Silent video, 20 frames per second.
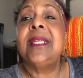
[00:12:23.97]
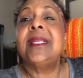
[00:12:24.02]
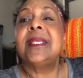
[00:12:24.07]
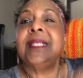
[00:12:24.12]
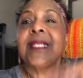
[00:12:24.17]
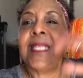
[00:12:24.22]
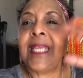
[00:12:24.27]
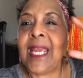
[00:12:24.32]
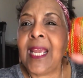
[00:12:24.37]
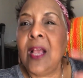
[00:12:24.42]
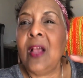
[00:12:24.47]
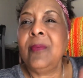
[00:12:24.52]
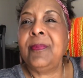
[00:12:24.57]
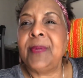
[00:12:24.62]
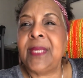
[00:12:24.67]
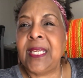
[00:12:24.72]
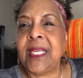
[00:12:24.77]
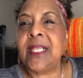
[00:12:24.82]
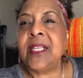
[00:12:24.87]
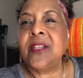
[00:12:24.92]
to help
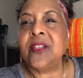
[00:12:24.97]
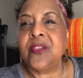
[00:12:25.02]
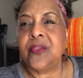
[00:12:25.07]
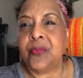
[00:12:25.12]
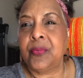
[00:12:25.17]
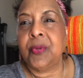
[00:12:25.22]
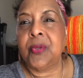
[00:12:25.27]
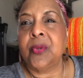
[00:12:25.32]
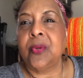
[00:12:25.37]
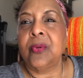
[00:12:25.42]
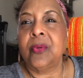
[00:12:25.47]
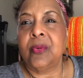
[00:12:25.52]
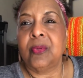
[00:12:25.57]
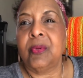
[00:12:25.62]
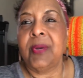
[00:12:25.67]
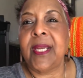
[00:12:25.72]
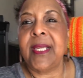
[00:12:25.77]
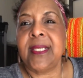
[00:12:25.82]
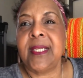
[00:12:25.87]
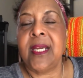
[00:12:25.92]
get us through
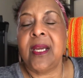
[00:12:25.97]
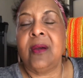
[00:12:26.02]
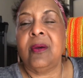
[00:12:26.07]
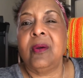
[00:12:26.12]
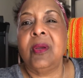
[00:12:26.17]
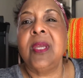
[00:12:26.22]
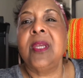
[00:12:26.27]
right now.